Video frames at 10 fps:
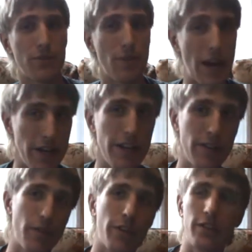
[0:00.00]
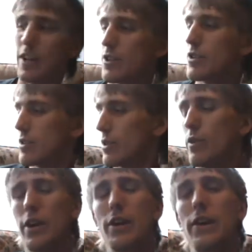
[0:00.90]
I need it for the collection, so
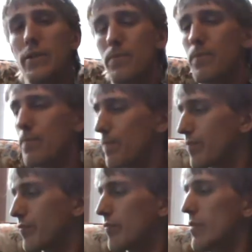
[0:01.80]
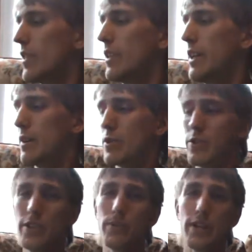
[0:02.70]
I got it. Now,
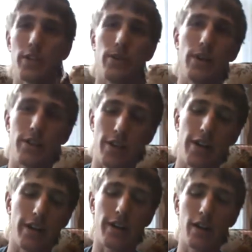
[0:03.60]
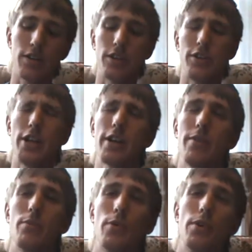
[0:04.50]
during the week too, I decided I gotta start
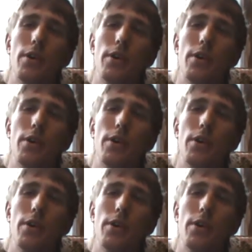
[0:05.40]
checking more